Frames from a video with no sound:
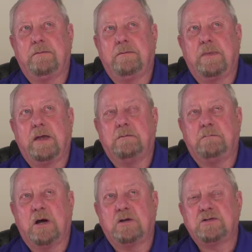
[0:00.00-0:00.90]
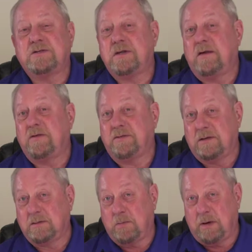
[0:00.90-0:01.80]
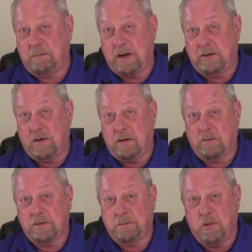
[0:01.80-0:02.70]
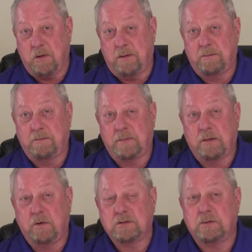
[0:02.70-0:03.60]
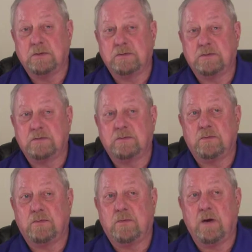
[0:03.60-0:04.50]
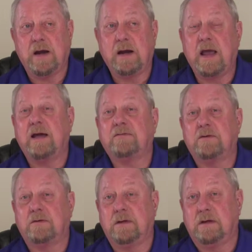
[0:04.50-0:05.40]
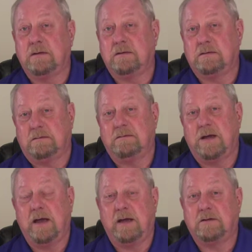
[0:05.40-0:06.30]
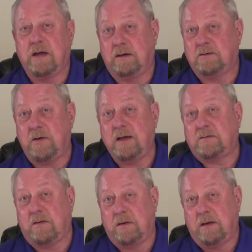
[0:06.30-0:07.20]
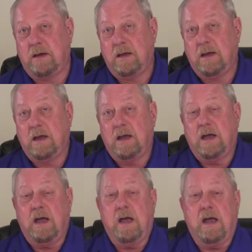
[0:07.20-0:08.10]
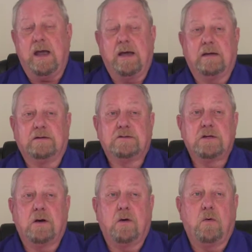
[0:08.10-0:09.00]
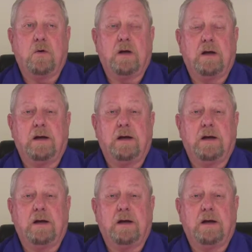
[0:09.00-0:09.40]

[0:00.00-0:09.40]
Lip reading: in March 7th is when my daughter was born, which was right after that I had gotten transferred. And so